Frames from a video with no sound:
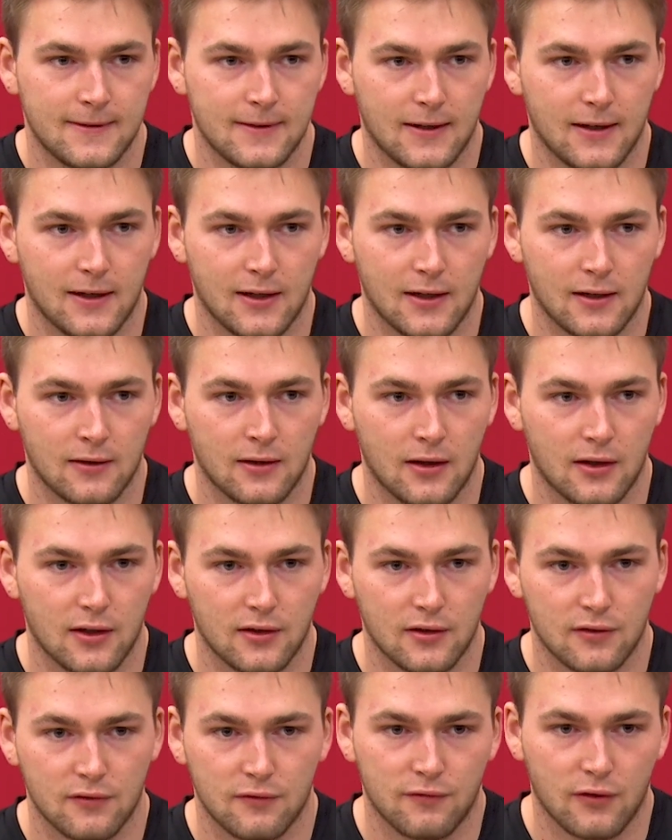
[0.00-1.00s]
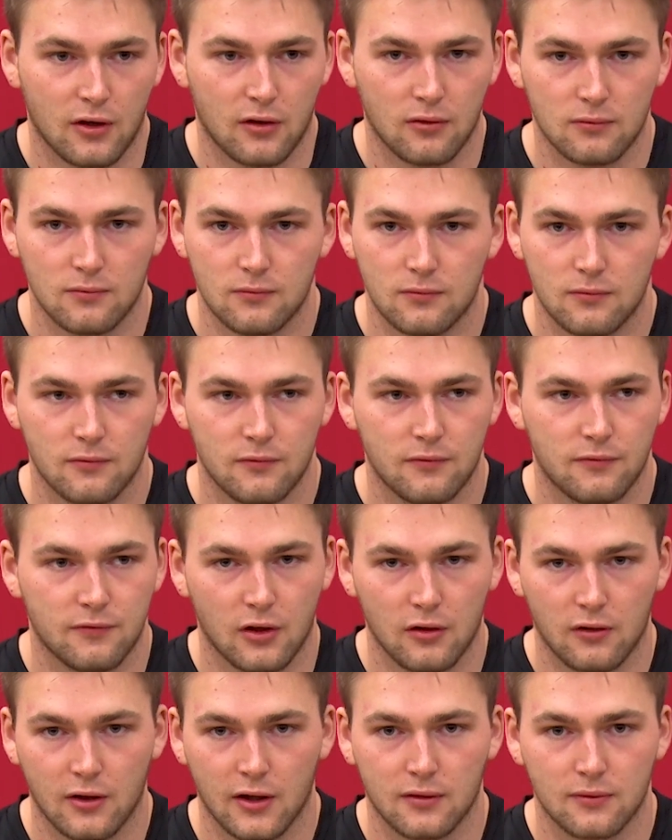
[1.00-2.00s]
uh, I just felt
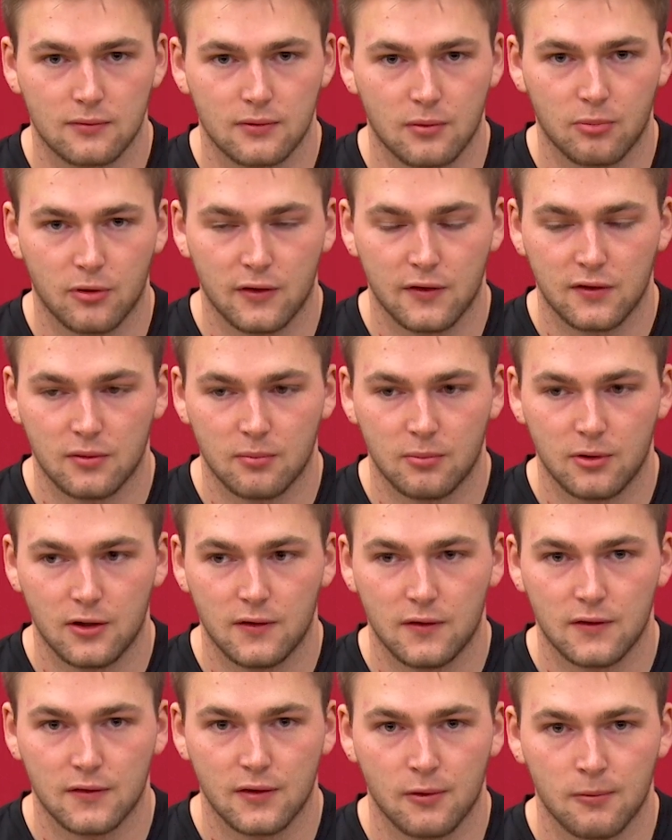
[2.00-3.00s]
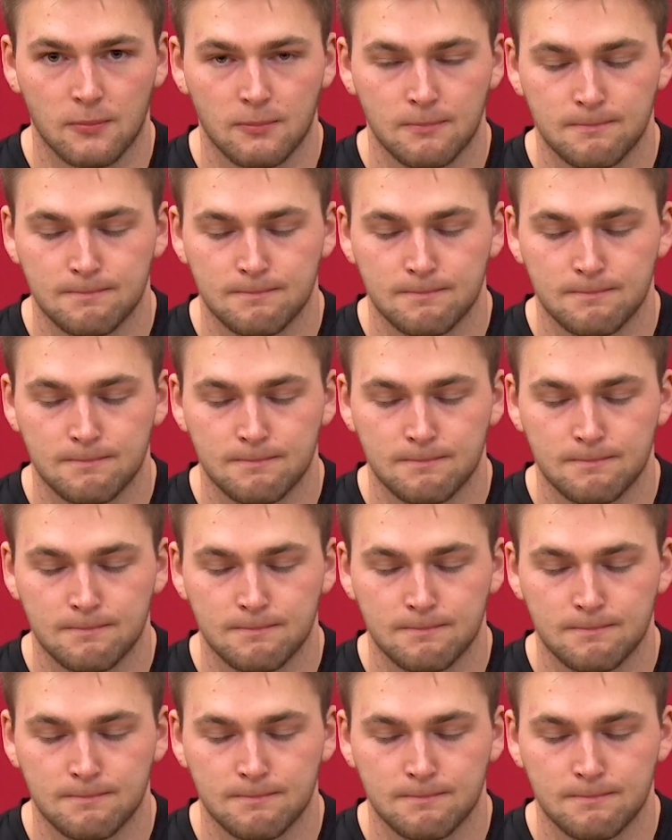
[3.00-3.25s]
felt like the place to be. So.